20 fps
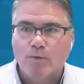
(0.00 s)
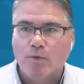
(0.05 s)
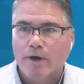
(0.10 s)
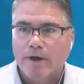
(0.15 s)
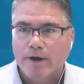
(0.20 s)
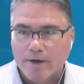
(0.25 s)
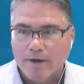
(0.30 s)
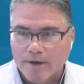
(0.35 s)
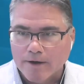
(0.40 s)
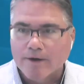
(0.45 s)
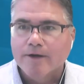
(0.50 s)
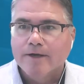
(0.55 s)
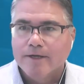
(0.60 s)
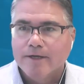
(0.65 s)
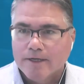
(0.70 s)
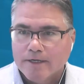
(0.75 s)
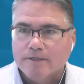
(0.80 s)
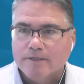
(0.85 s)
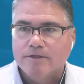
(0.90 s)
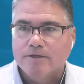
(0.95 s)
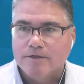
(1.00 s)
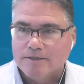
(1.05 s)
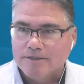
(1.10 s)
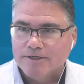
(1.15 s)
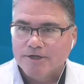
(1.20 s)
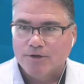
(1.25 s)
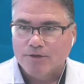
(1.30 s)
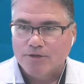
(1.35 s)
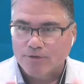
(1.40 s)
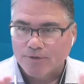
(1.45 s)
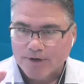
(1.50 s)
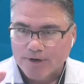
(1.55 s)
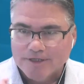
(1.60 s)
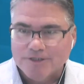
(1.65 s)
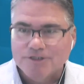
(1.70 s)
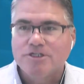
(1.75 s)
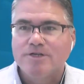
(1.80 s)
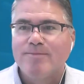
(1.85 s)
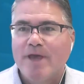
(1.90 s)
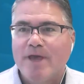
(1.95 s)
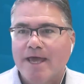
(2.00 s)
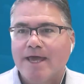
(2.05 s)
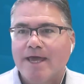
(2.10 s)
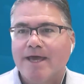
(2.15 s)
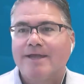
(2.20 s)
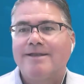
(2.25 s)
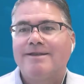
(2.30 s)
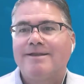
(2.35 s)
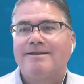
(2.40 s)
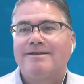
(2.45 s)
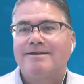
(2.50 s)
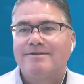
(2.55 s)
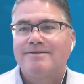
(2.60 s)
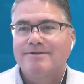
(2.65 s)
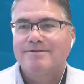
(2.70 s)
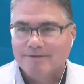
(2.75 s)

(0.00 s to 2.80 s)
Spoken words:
where there is demand.